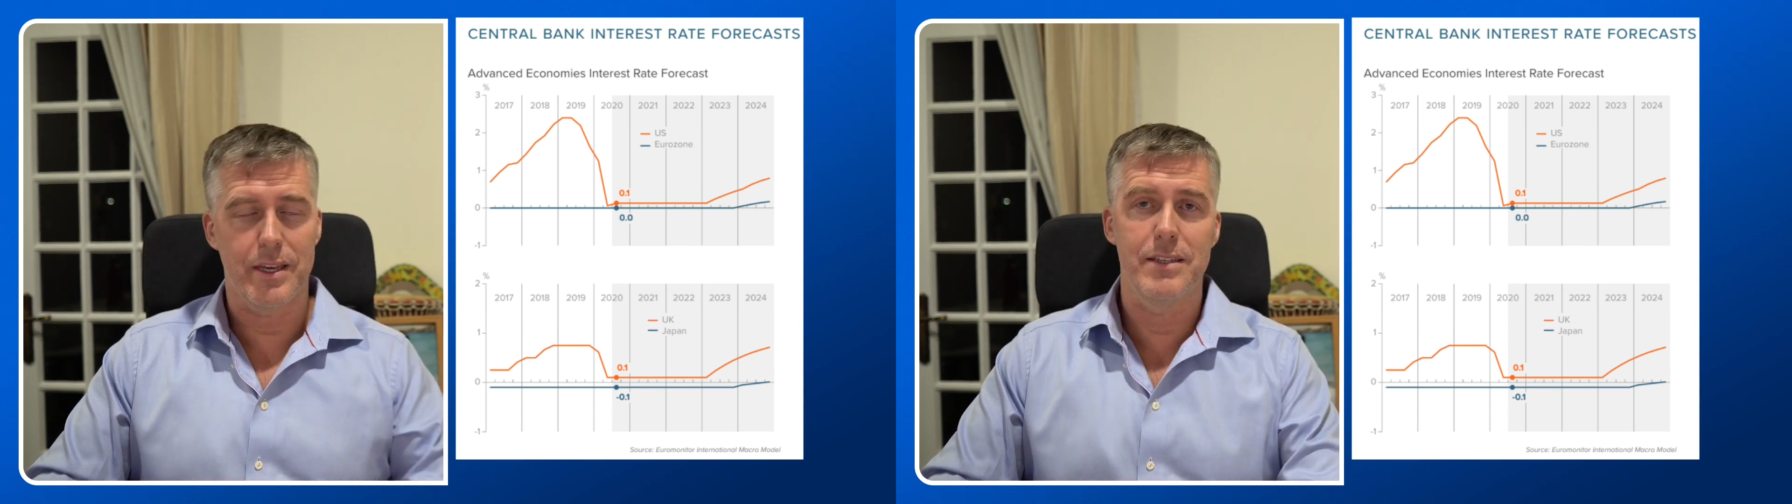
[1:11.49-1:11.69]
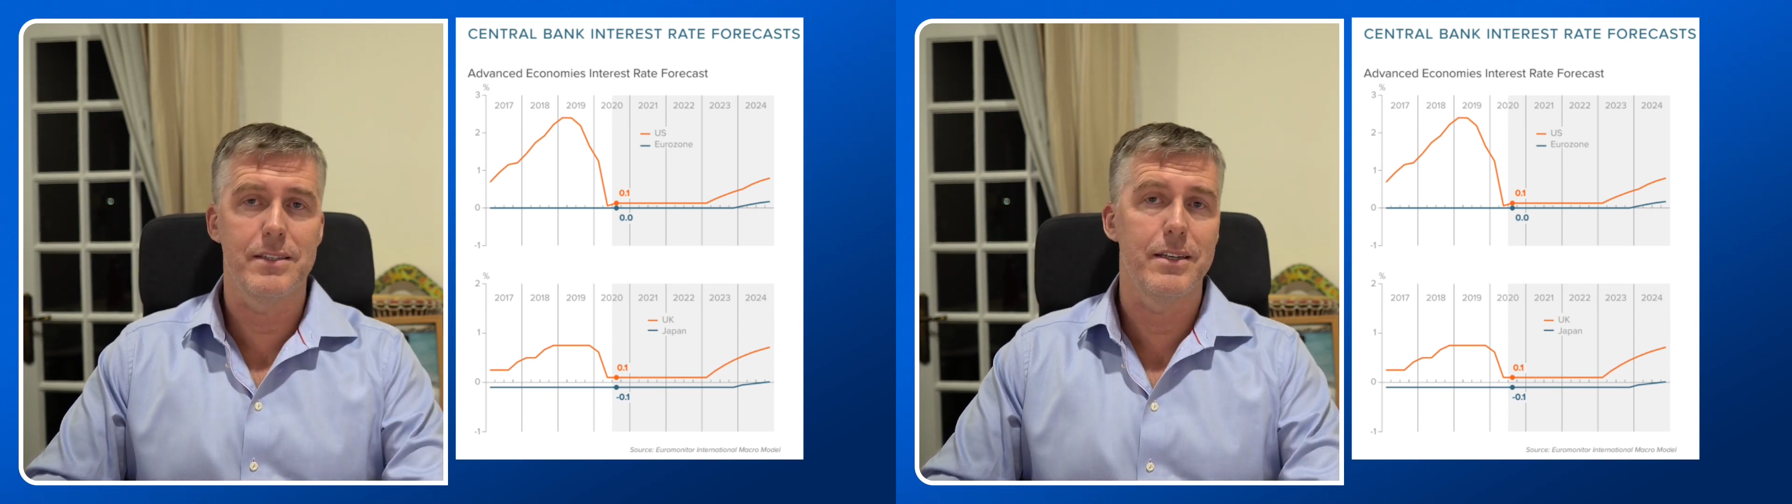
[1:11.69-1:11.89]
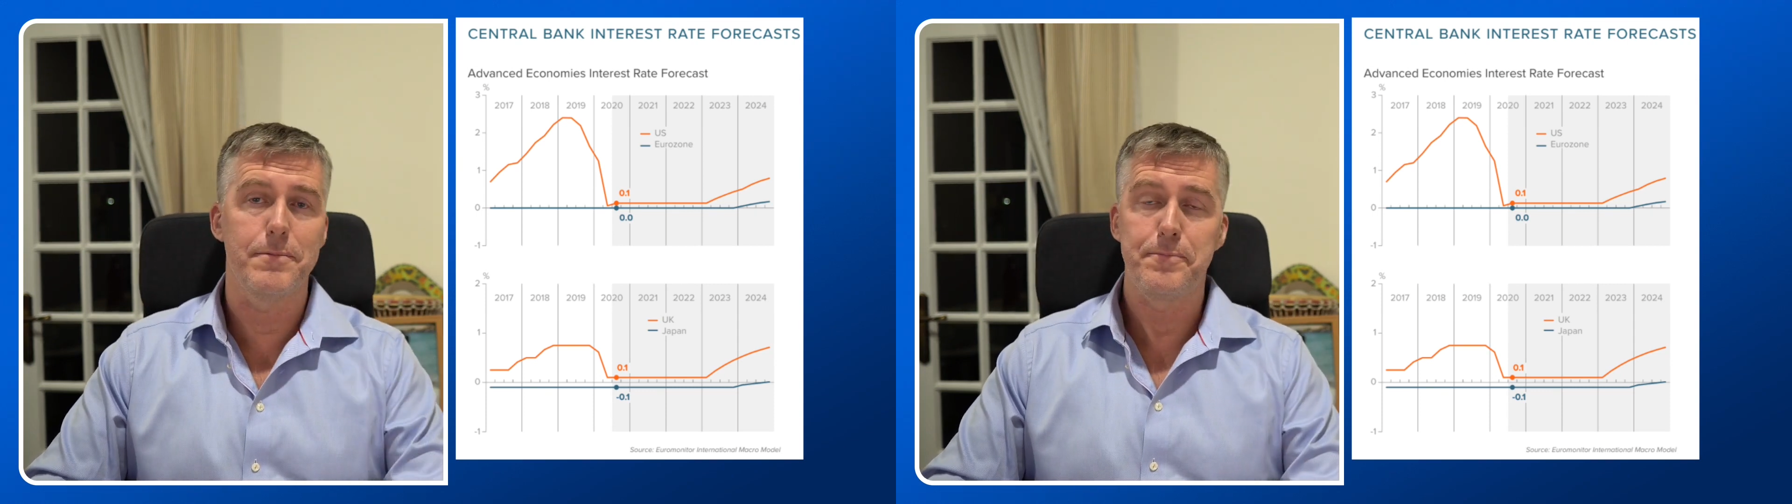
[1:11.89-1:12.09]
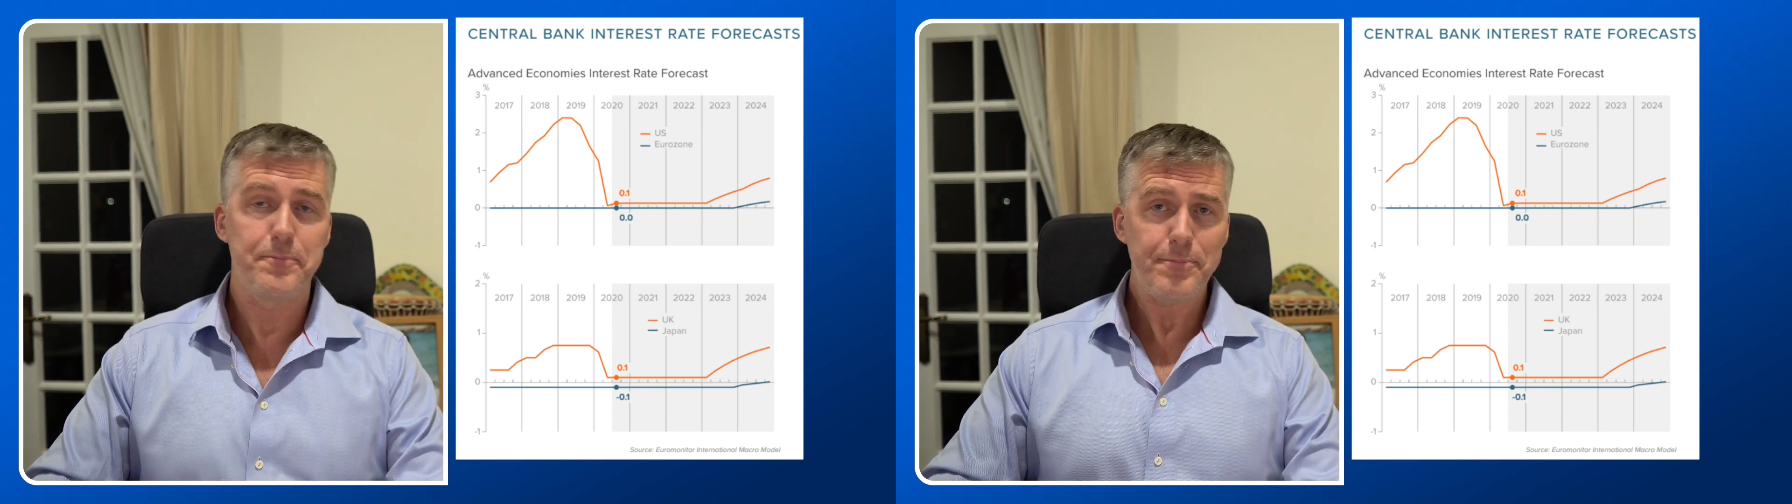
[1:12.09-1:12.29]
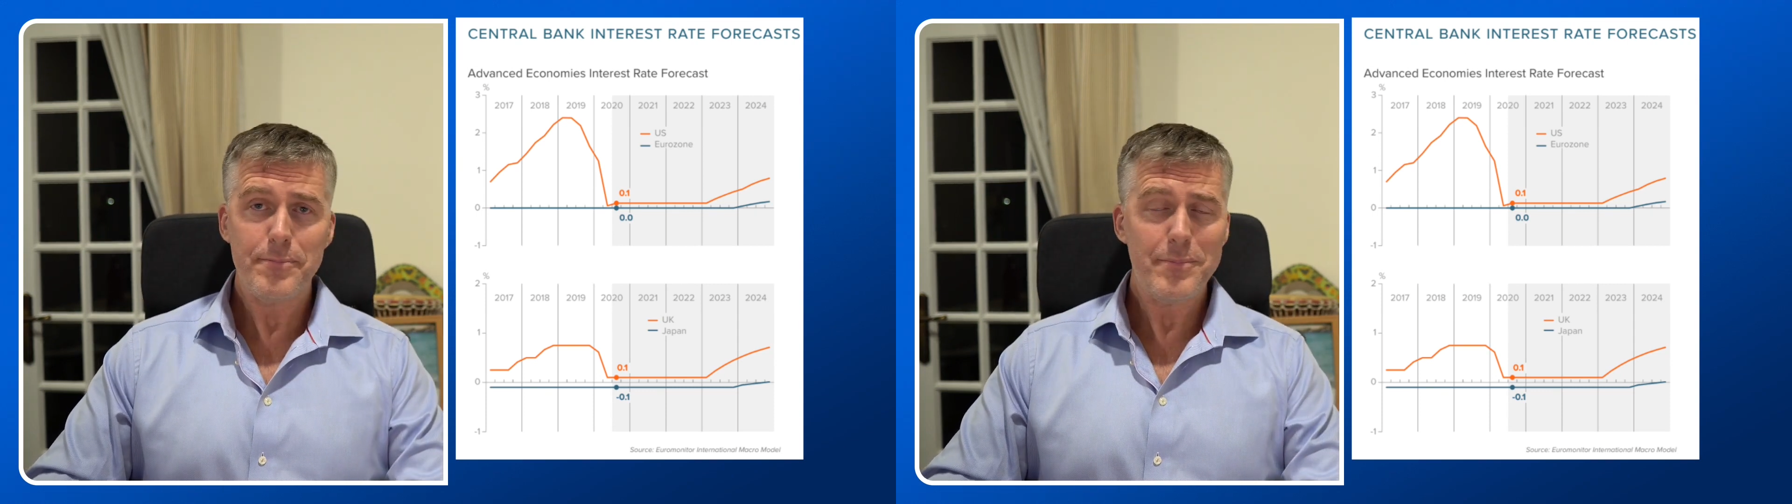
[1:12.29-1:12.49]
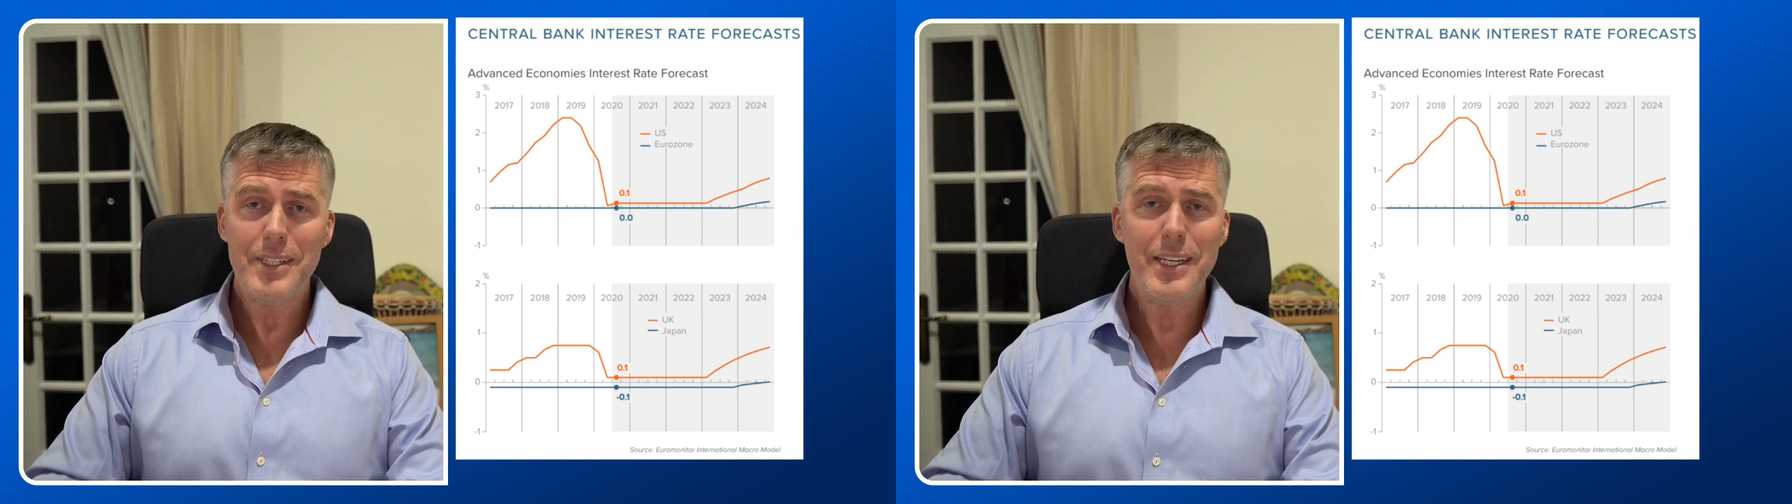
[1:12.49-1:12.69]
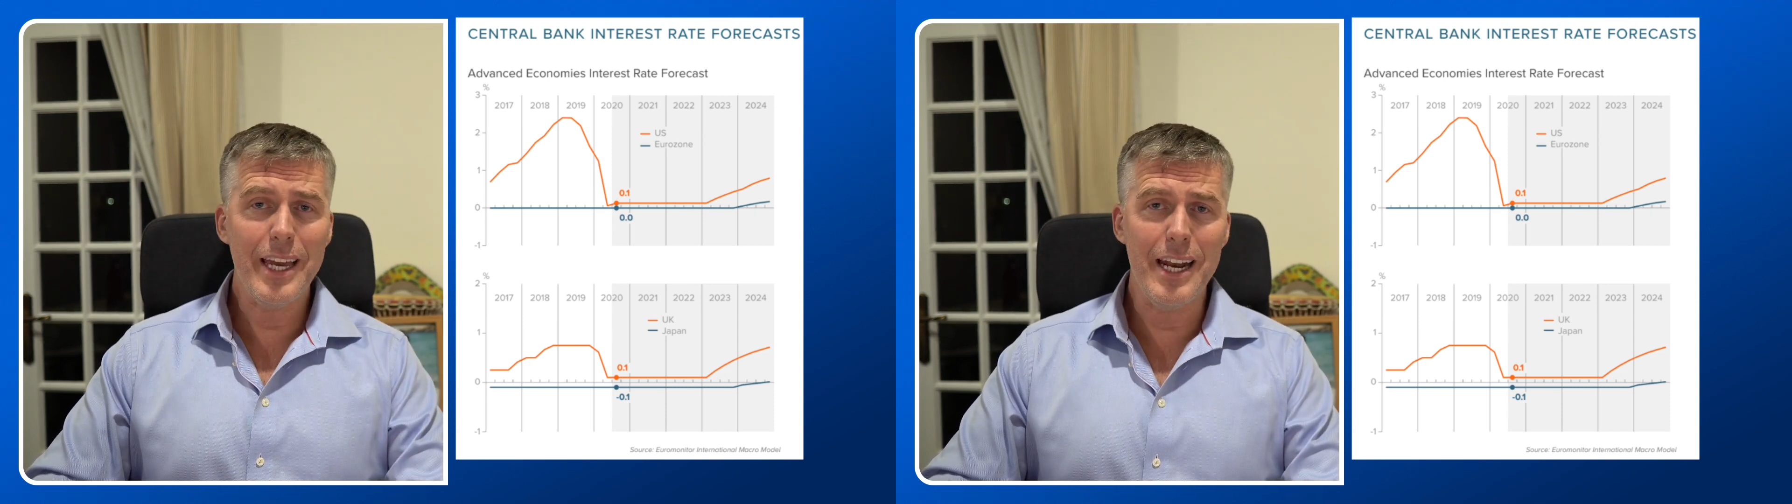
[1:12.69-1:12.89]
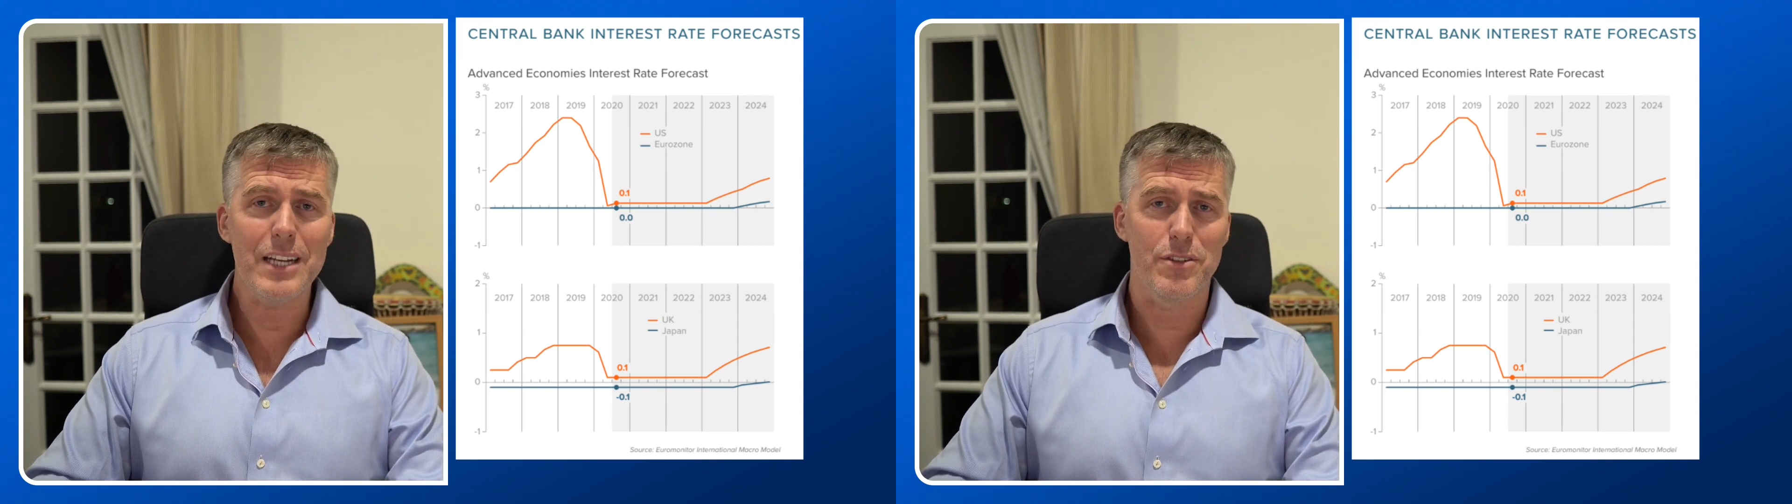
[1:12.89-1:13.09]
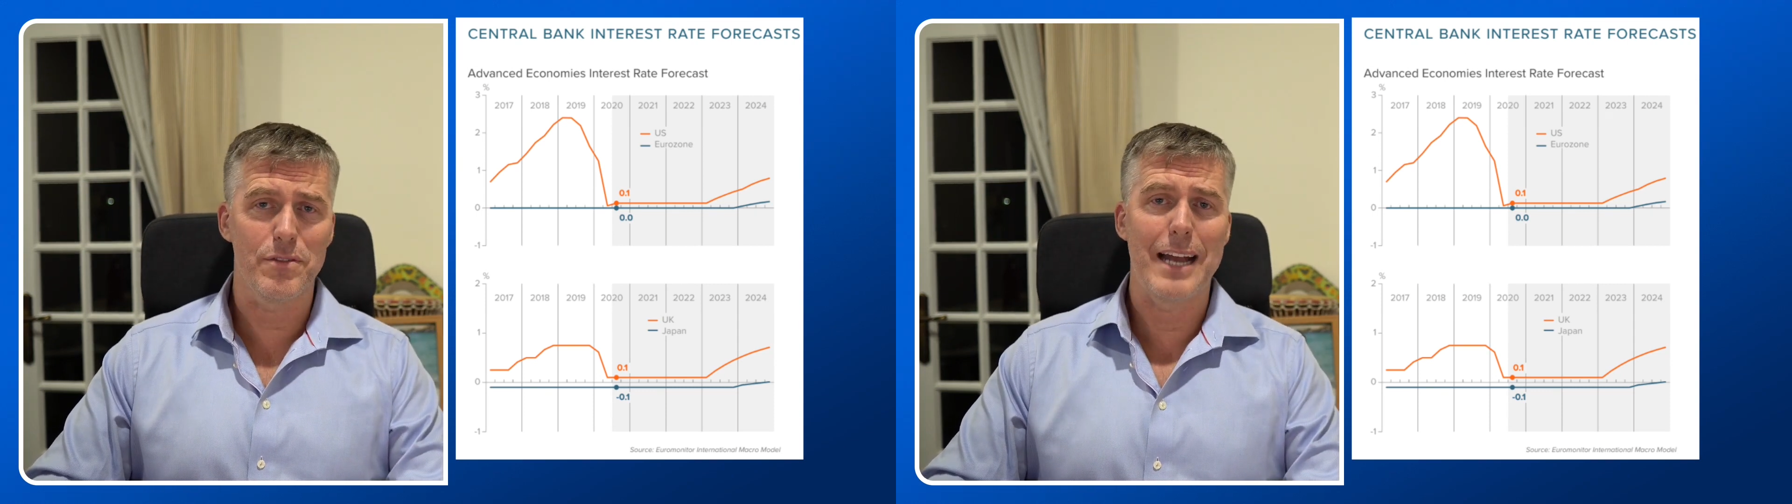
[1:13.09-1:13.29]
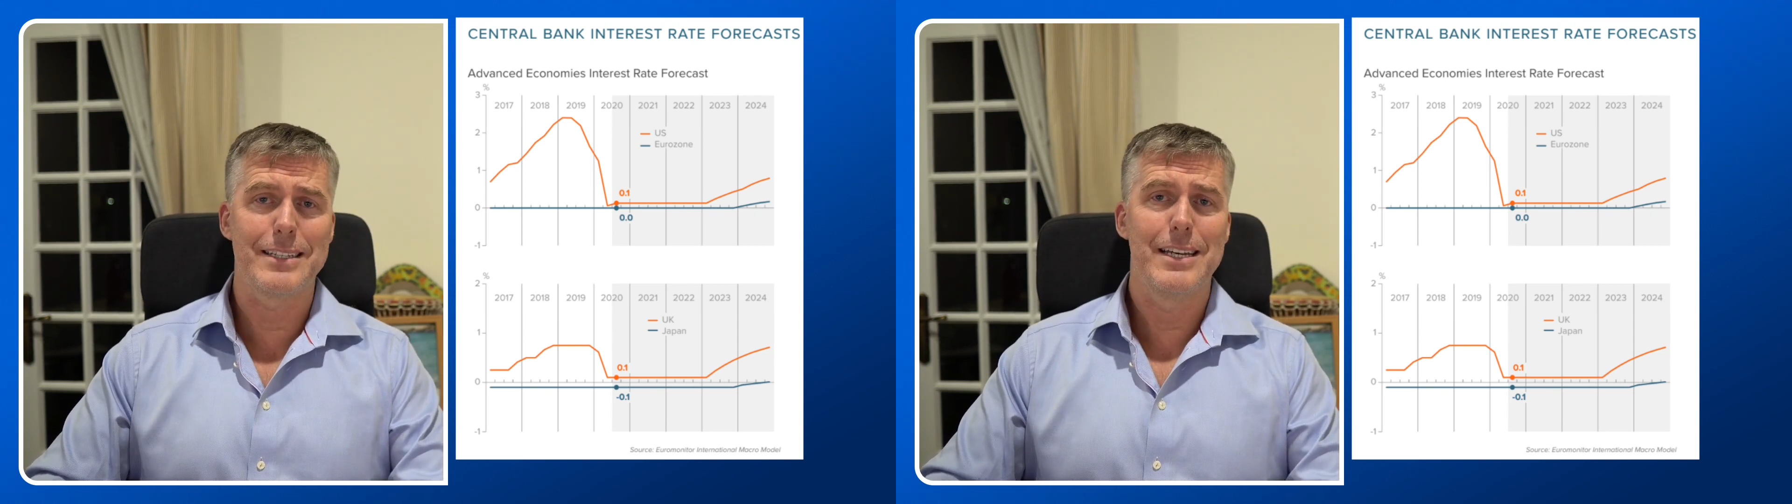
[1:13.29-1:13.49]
is that in actual fact,